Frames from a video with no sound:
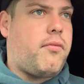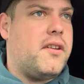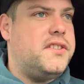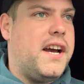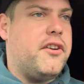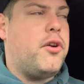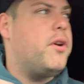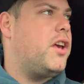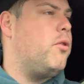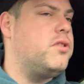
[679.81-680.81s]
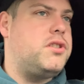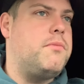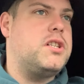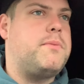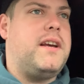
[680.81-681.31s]
So yeah, I don't want to go on too
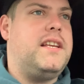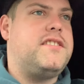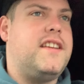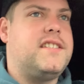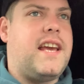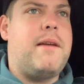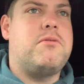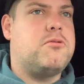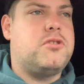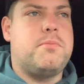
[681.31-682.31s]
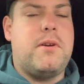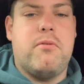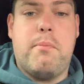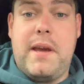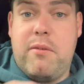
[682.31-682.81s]
much about yesterday's game because it'll just be a
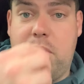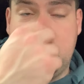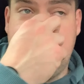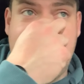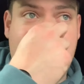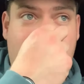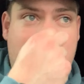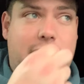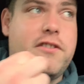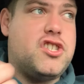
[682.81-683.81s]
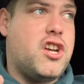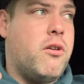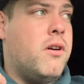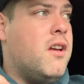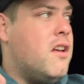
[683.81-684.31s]
repeat of what I said in the morning after the show.
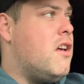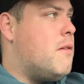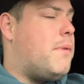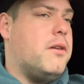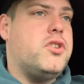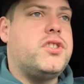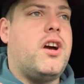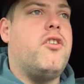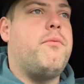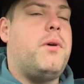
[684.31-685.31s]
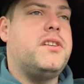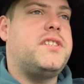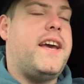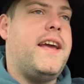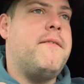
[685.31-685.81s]
But I'll just sign off by
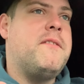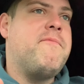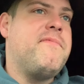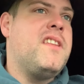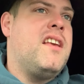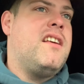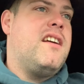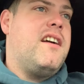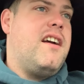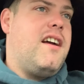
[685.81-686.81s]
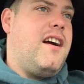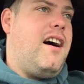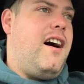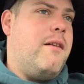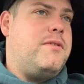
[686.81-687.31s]

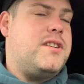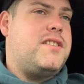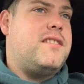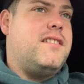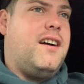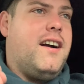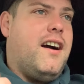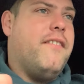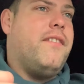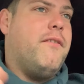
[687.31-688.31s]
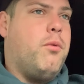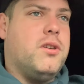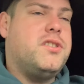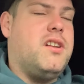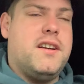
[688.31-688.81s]
saying I'm just I, have
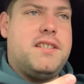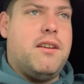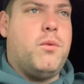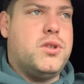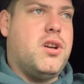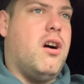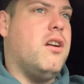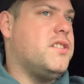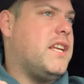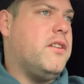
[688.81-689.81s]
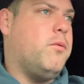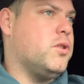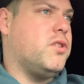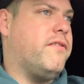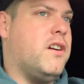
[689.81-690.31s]
watched like I said I've watched the highlights again. I've
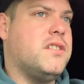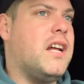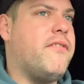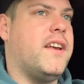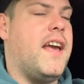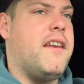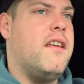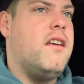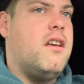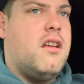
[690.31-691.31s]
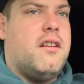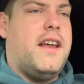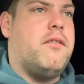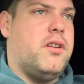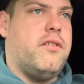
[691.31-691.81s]
watched the first half again.
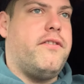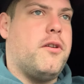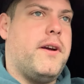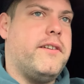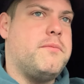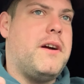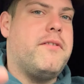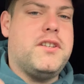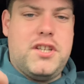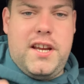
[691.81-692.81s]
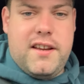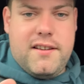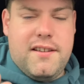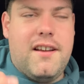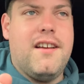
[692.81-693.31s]
Now done a few errors. Matt Ritchie,
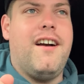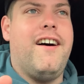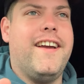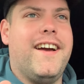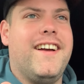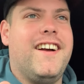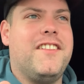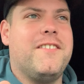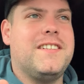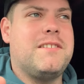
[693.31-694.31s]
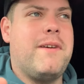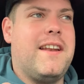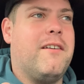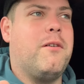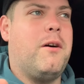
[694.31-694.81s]
I uh,
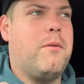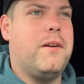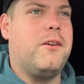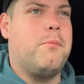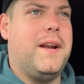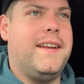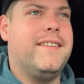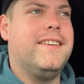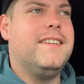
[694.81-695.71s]
underestimated how, how well you played,